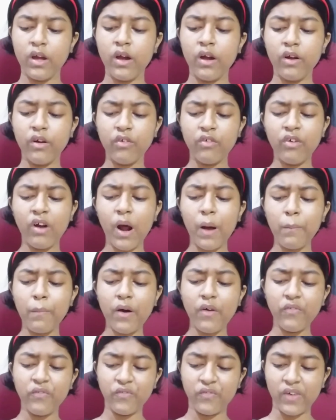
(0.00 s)

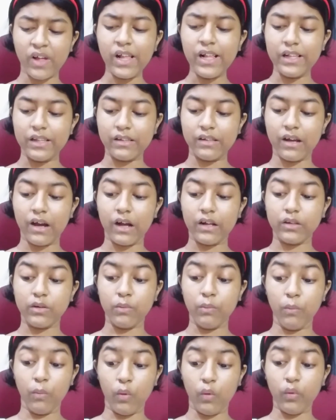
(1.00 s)
Rama felt
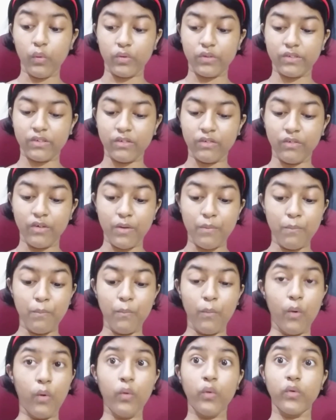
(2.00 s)
utmost
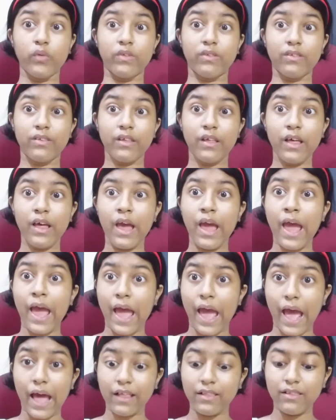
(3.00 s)
remorse
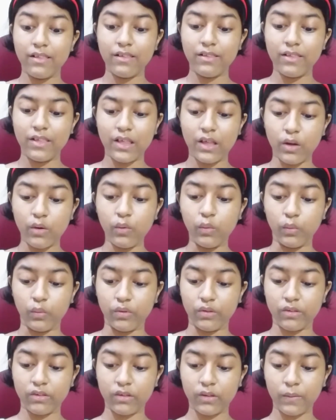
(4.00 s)
at the
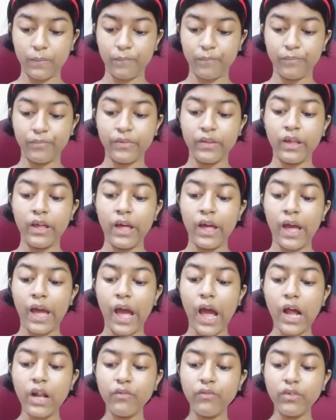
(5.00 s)
news
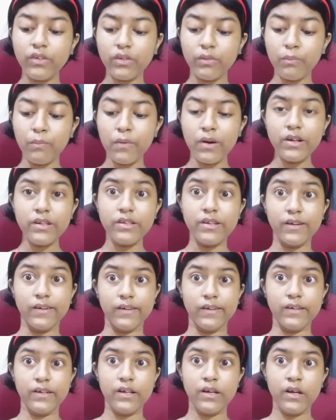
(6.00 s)
and was
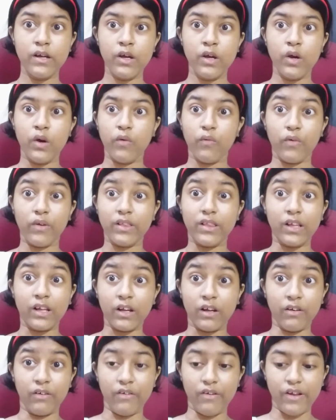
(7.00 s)
muttered with
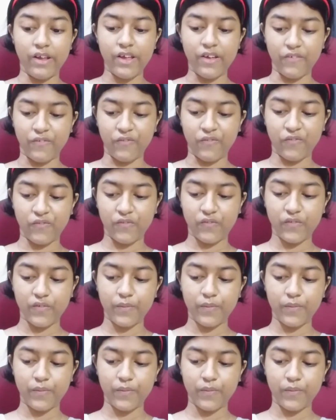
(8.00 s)
grief.